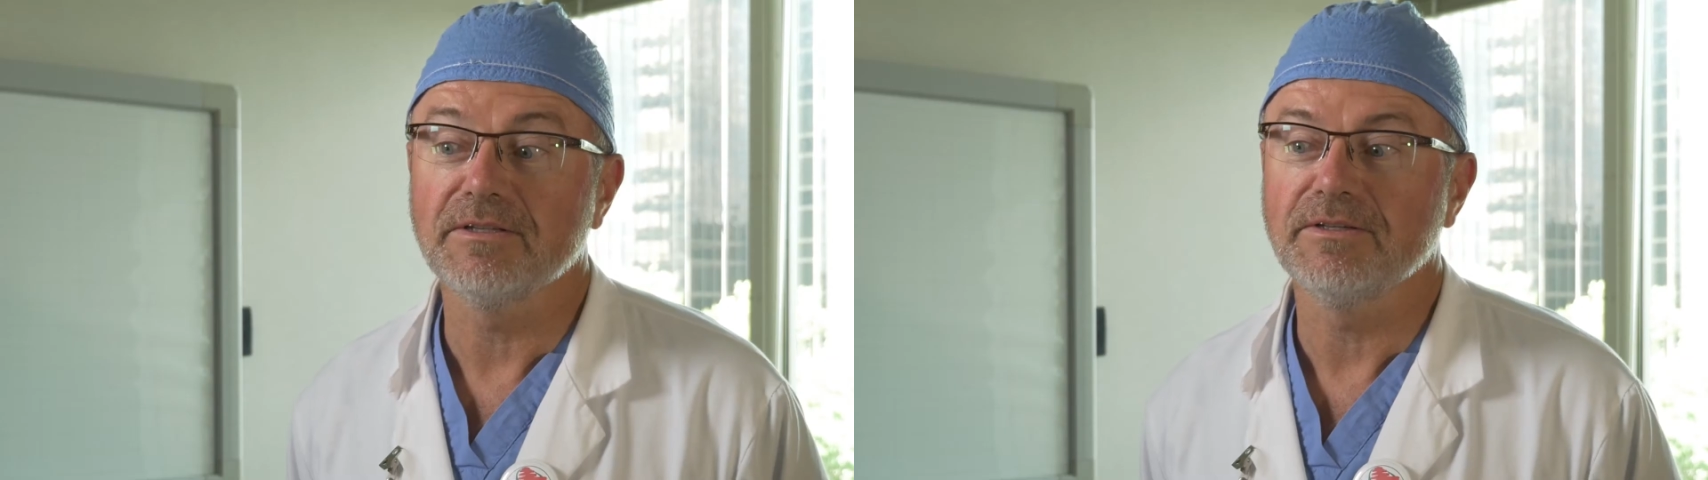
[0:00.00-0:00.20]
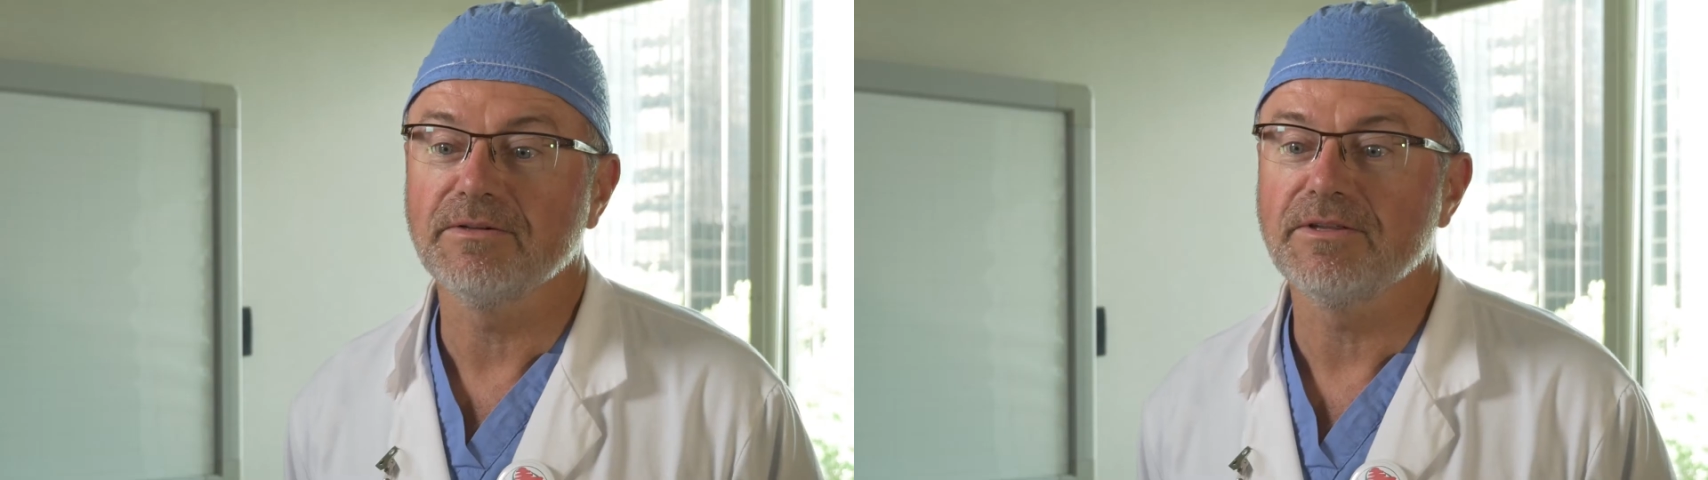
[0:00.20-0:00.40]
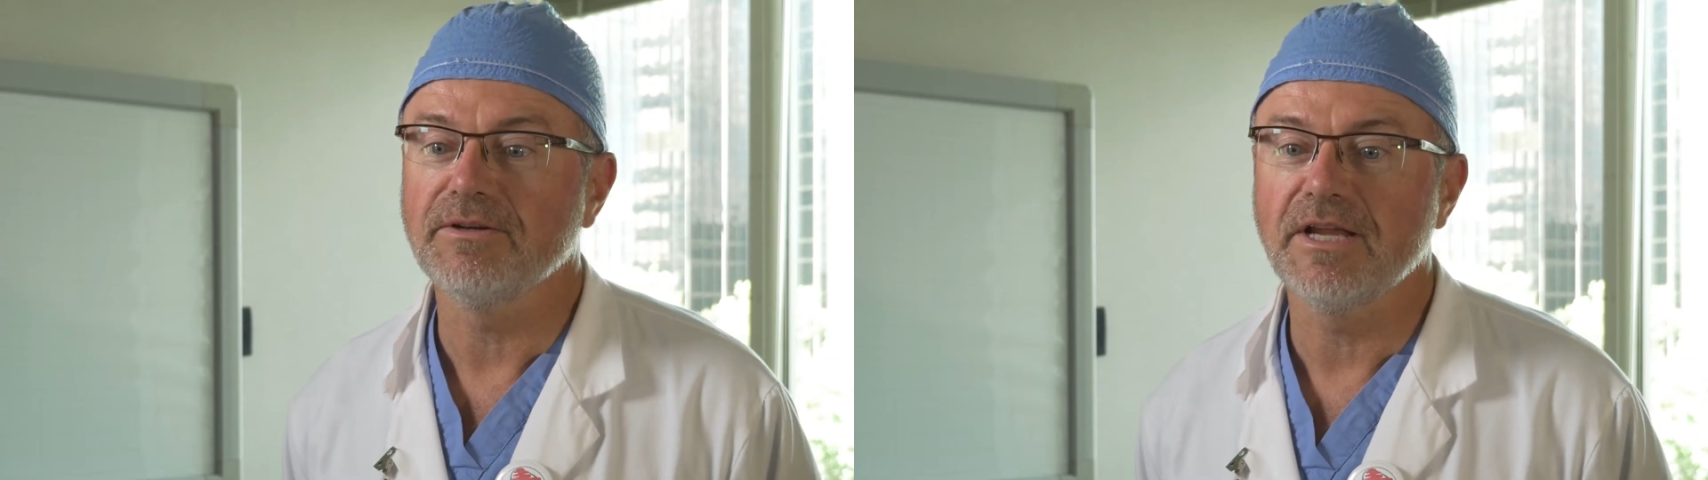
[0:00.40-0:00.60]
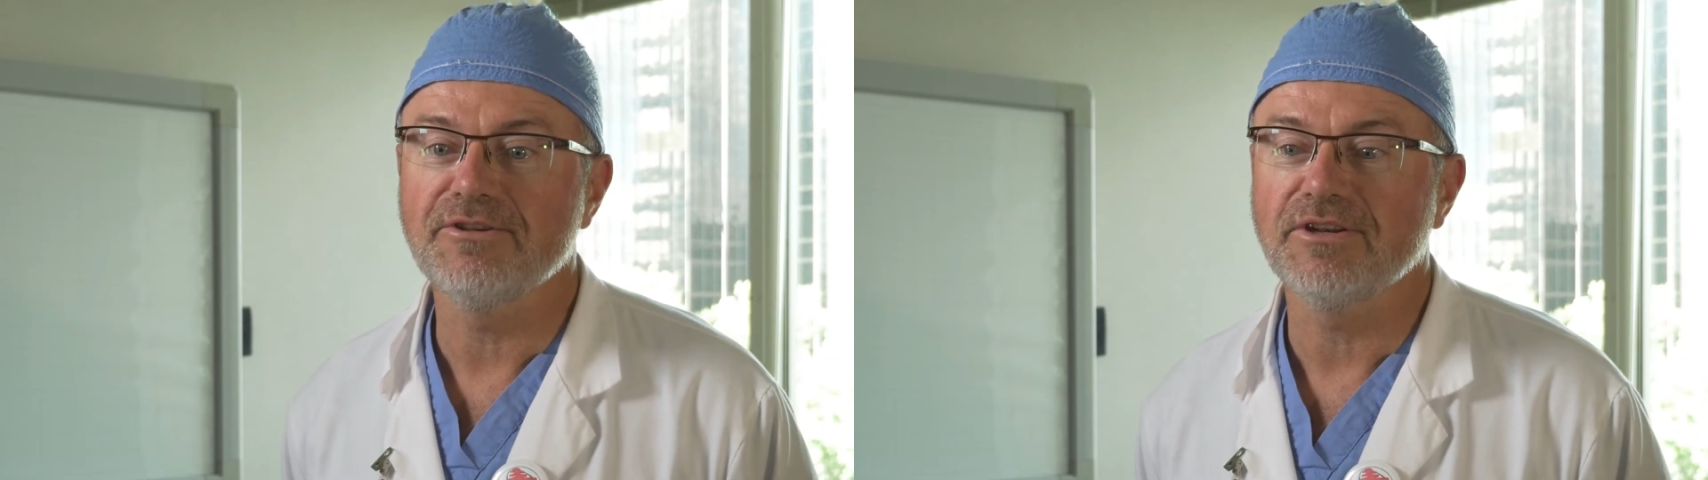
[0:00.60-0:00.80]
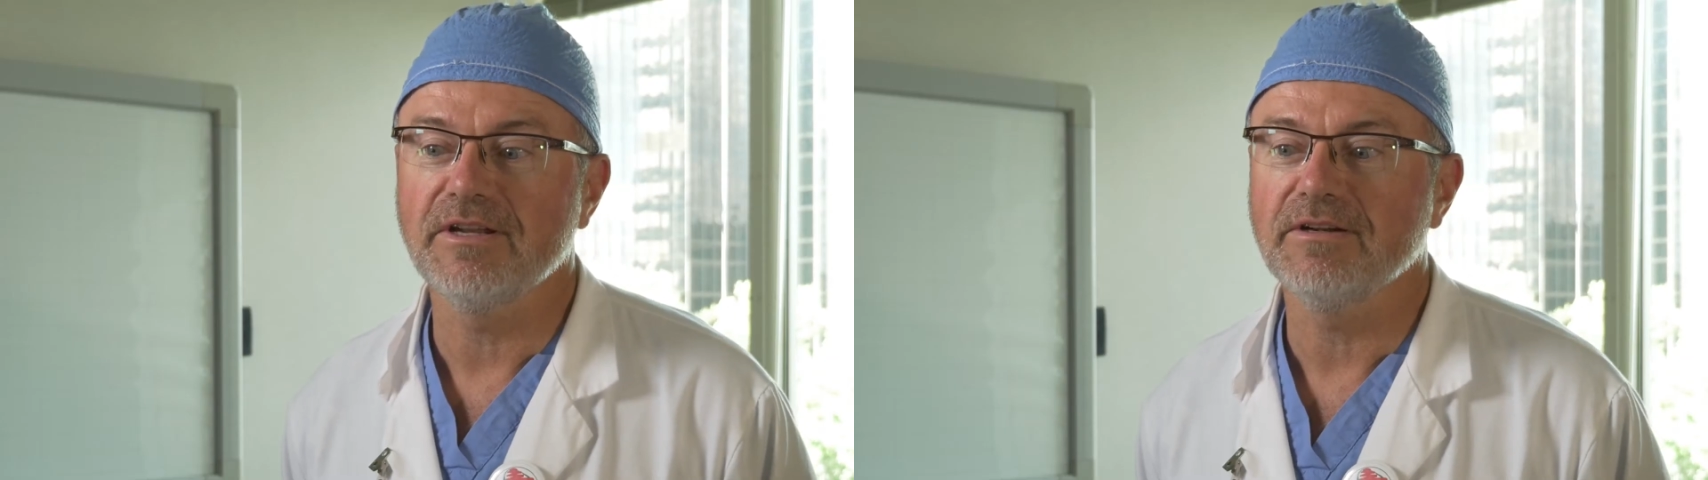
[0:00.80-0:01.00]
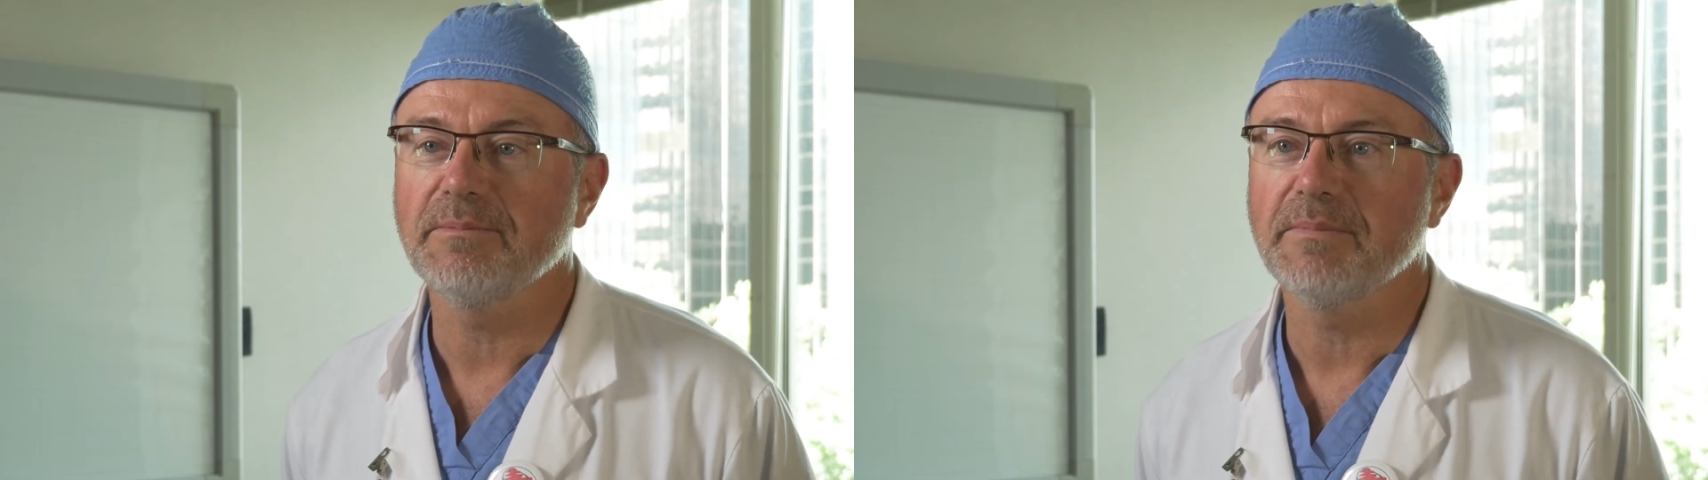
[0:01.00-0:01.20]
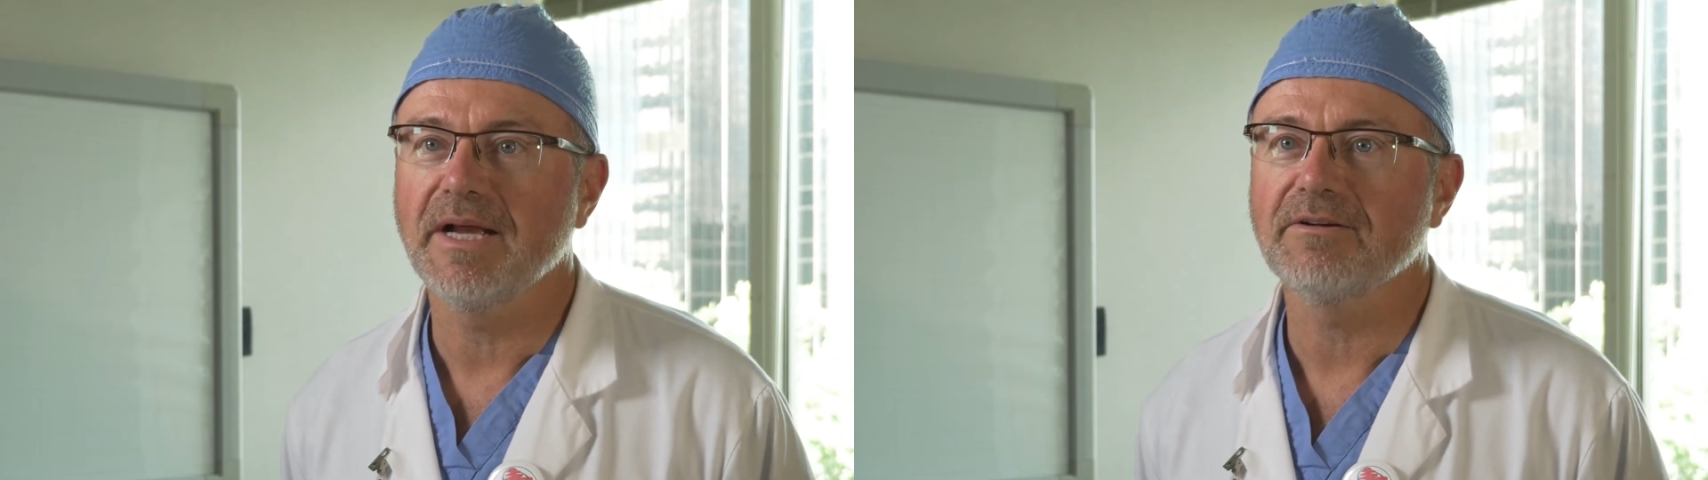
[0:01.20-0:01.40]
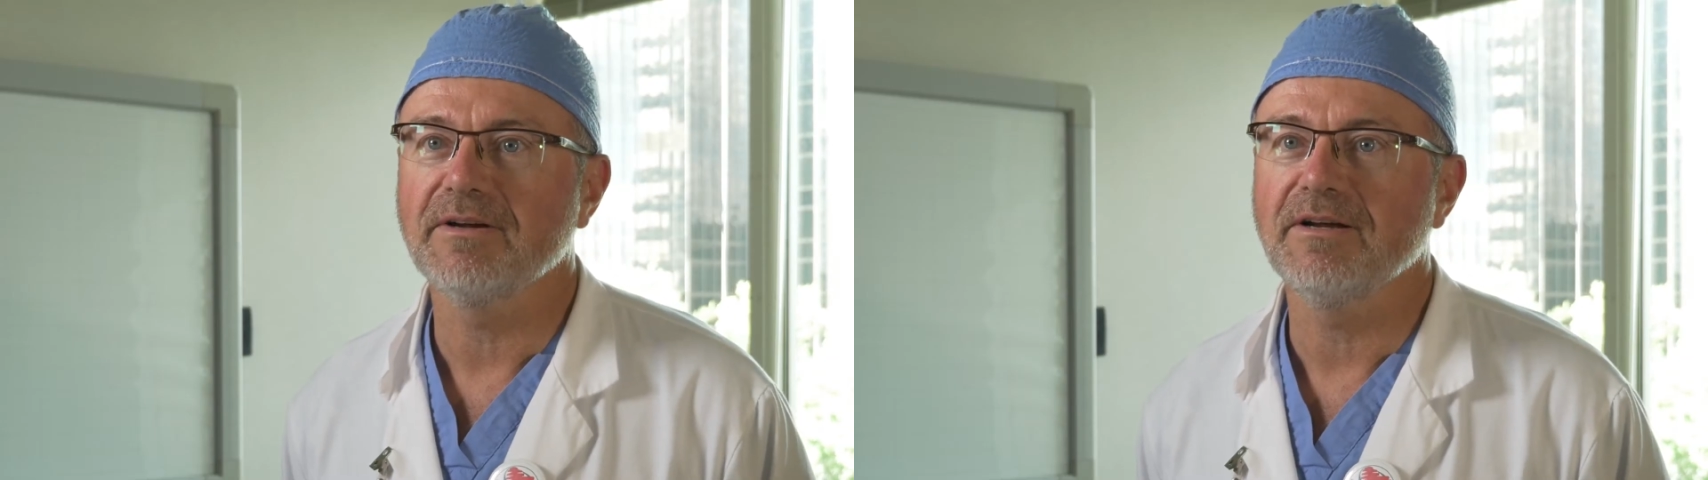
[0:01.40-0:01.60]
you're with your engineering
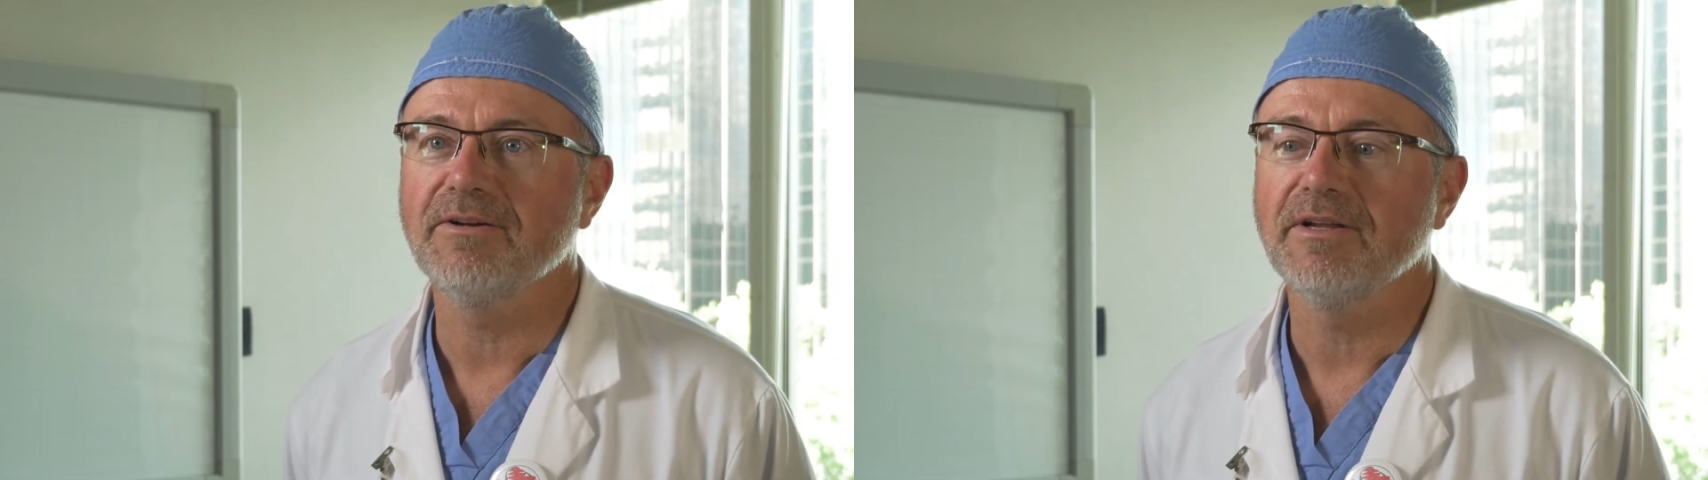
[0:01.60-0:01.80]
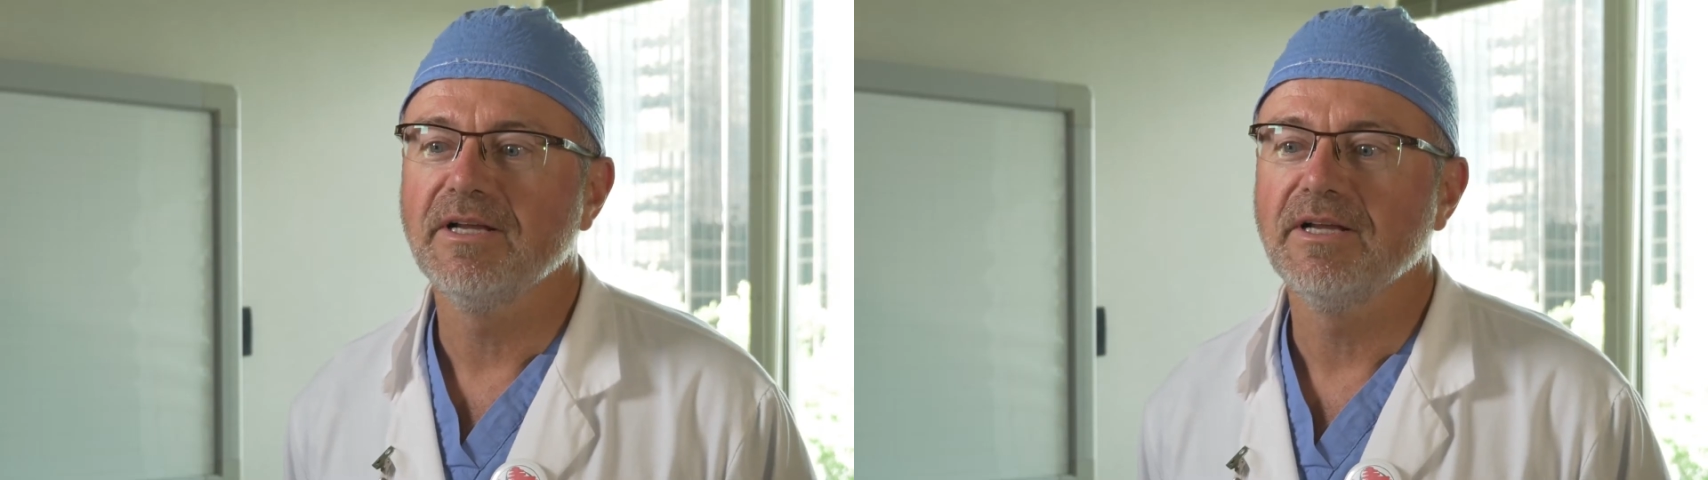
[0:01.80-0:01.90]
background,